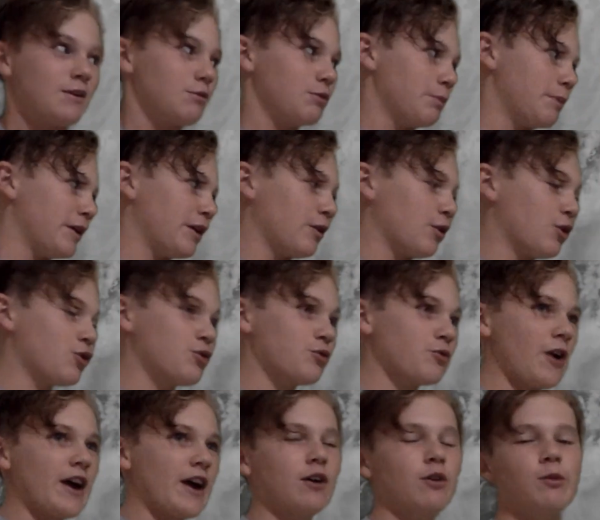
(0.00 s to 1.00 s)
would be a
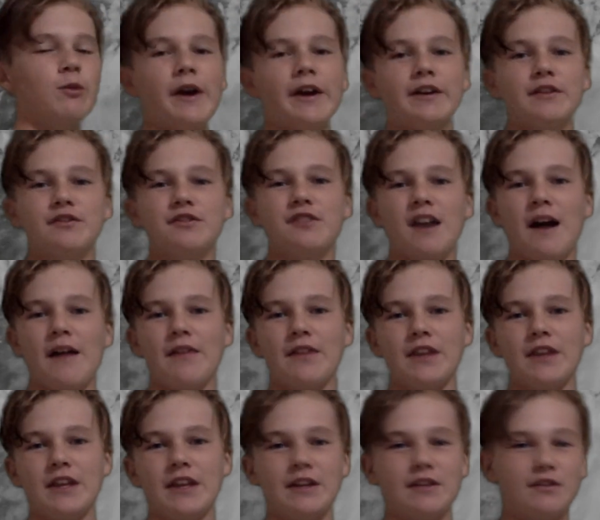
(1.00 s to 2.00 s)
cracker way to start
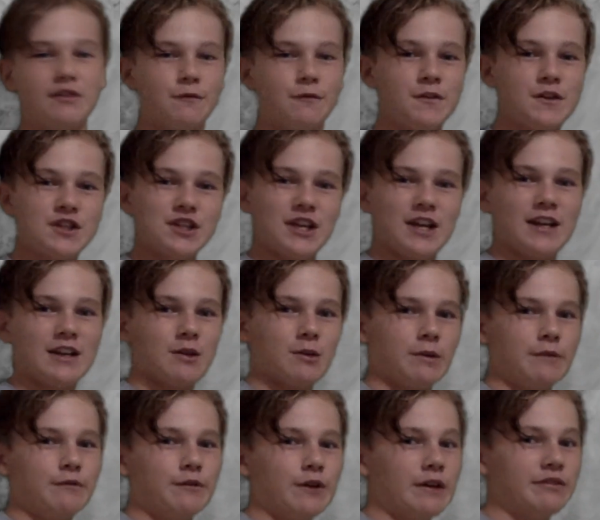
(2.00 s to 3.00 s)
the year. It's a fish
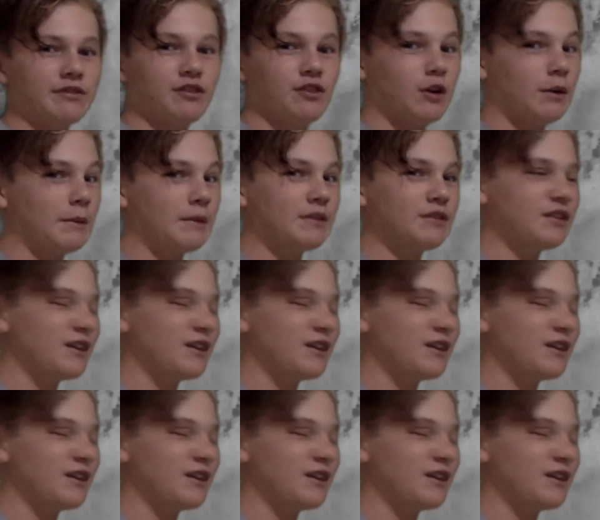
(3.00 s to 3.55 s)
Category 5 storm.